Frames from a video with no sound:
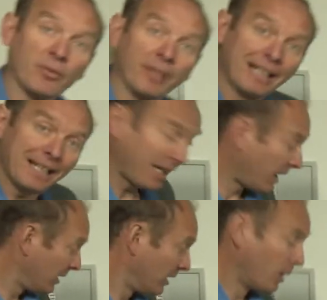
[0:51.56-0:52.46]
over
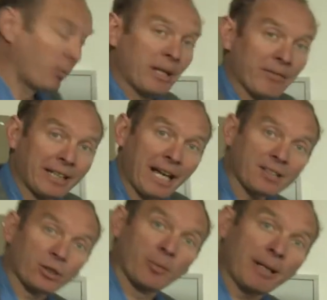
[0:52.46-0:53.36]
here we have a
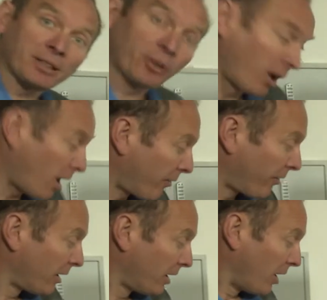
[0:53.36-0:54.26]
gas chromatograph
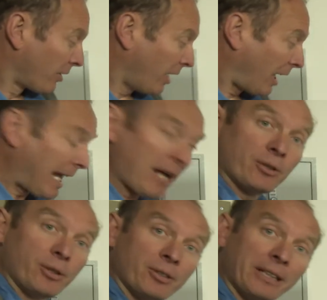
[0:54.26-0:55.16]
that
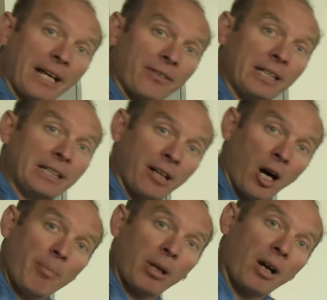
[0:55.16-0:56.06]
allows you to get the
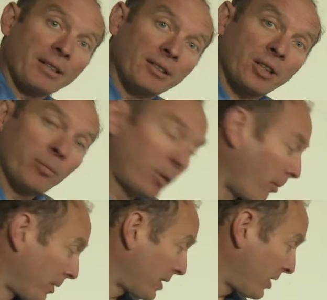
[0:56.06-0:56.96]
carbon isotope
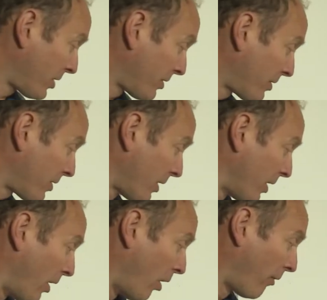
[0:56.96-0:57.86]
compositions
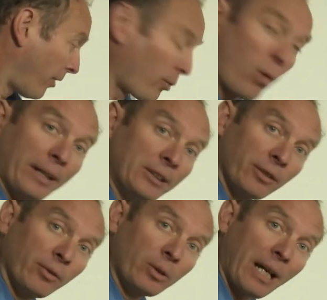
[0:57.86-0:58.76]
of a
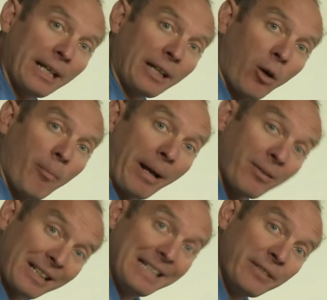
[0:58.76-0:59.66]
range of organic
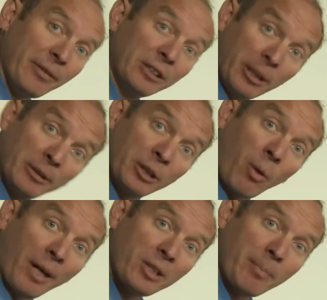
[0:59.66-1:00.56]
compounds individually, which is
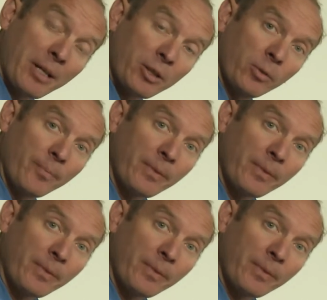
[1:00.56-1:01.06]
quite special.